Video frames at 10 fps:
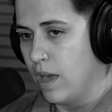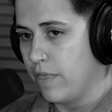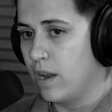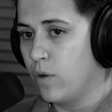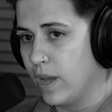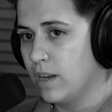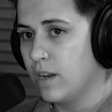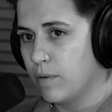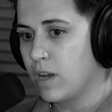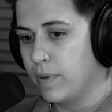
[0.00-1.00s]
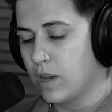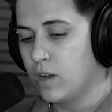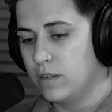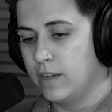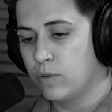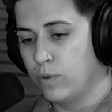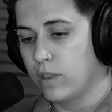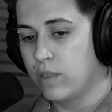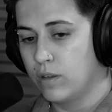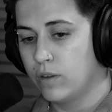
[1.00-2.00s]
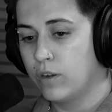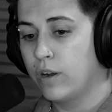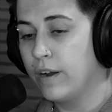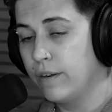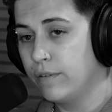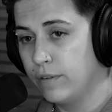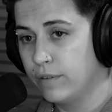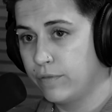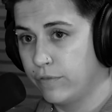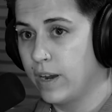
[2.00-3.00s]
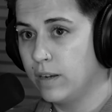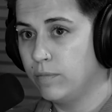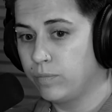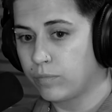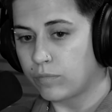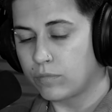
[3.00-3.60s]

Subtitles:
And then we ended up coming in contact with her friend.